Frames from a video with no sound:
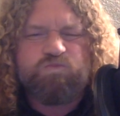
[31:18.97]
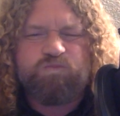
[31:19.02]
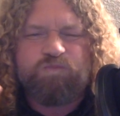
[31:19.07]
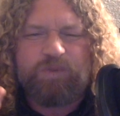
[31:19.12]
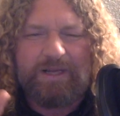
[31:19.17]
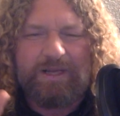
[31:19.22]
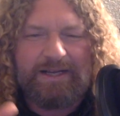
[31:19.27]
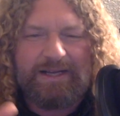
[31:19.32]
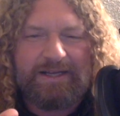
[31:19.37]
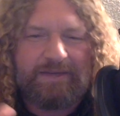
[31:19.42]

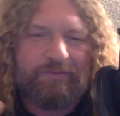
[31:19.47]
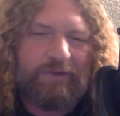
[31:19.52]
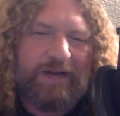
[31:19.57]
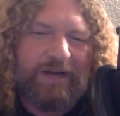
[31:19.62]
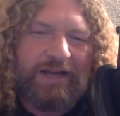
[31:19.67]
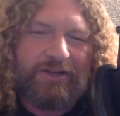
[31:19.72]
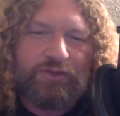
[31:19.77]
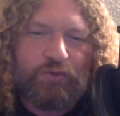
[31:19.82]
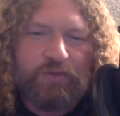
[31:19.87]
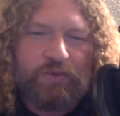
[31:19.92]
But
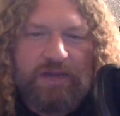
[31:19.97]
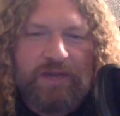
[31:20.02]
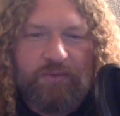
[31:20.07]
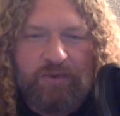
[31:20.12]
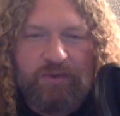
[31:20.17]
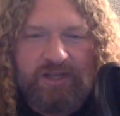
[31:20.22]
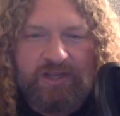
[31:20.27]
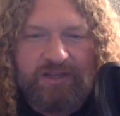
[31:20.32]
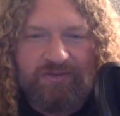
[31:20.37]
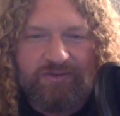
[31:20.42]
why do that
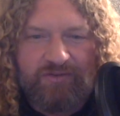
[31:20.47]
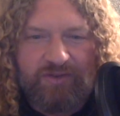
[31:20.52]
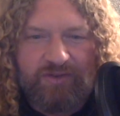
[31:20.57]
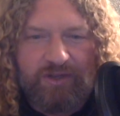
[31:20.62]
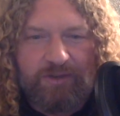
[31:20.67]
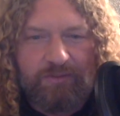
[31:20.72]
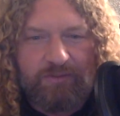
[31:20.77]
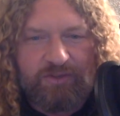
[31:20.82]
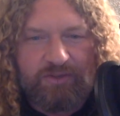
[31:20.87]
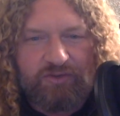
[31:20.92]
when you give it?
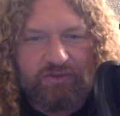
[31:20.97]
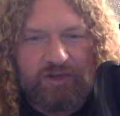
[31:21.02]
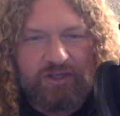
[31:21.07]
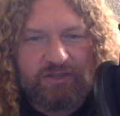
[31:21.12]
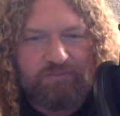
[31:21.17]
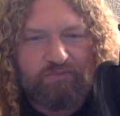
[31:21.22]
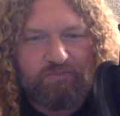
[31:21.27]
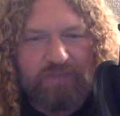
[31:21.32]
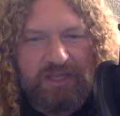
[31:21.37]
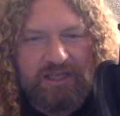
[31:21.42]
Come straight
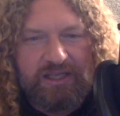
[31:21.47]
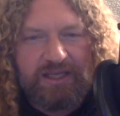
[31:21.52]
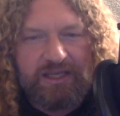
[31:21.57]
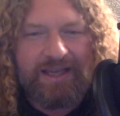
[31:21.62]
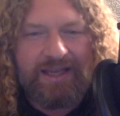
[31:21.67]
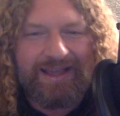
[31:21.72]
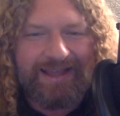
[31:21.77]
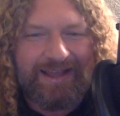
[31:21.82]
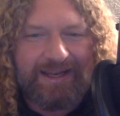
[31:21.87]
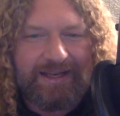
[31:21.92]
to me
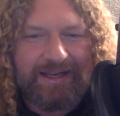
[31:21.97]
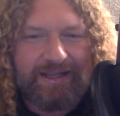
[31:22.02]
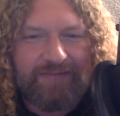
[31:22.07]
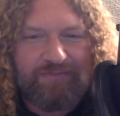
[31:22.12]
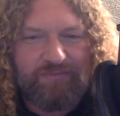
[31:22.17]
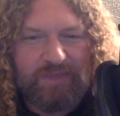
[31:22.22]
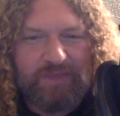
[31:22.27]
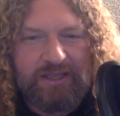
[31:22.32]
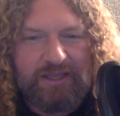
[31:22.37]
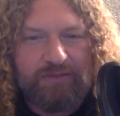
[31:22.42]
and
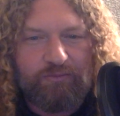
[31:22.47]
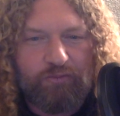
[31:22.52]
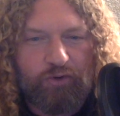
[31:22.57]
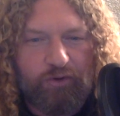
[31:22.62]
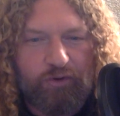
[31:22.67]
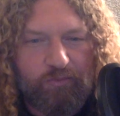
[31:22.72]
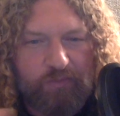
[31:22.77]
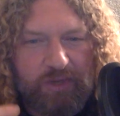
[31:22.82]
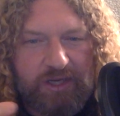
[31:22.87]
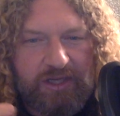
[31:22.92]
give me
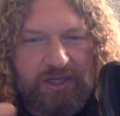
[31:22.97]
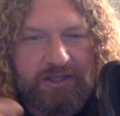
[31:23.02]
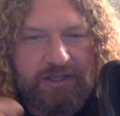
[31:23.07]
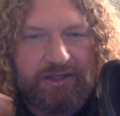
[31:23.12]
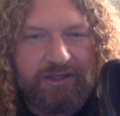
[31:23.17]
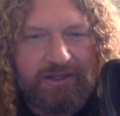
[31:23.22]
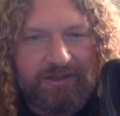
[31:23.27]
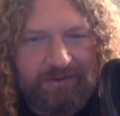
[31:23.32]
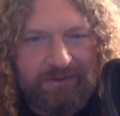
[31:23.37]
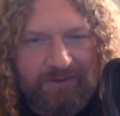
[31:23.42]
more money
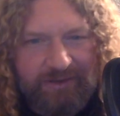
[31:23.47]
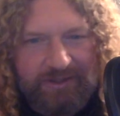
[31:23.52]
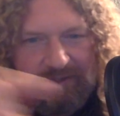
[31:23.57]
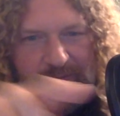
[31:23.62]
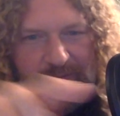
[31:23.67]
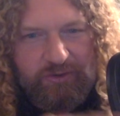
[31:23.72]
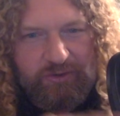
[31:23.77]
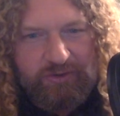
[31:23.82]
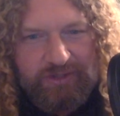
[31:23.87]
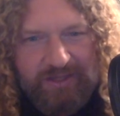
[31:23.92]
as
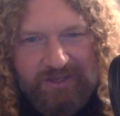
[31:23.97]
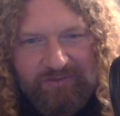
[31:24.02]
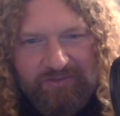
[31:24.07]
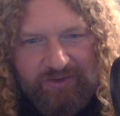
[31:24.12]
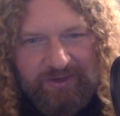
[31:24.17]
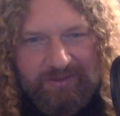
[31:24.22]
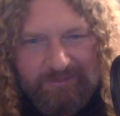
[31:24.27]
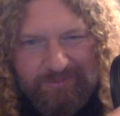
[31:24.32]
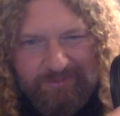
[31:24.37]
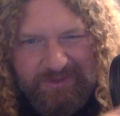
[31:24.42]
opposed to
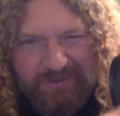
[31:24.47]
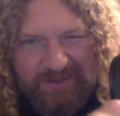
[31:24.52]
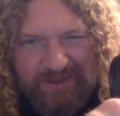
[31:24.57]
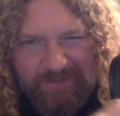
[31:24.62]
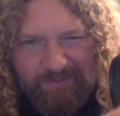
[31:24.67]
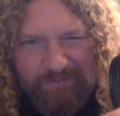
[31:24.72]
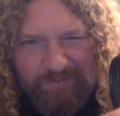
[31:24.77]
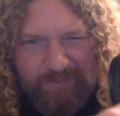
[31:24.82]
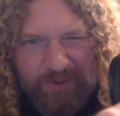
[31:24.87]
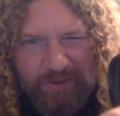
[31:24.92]
giving the
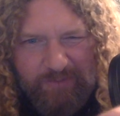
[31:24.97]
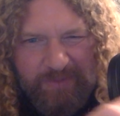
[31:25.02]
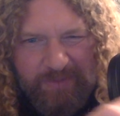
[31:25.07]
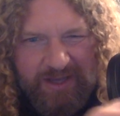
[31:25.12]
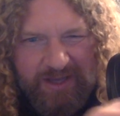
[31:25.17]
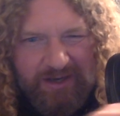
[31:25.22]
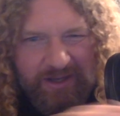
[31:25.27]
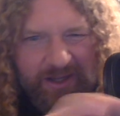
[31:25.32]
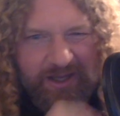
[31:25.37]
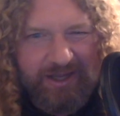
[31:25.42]

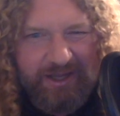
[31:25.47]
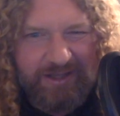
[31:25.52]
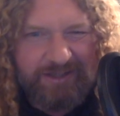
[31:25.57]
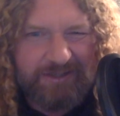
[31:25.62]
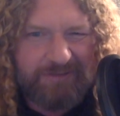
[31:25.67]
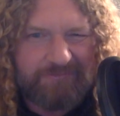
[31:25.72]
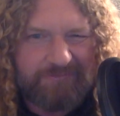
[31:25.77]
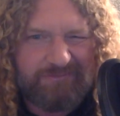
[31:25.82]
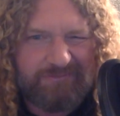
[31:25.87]
middleman a cut.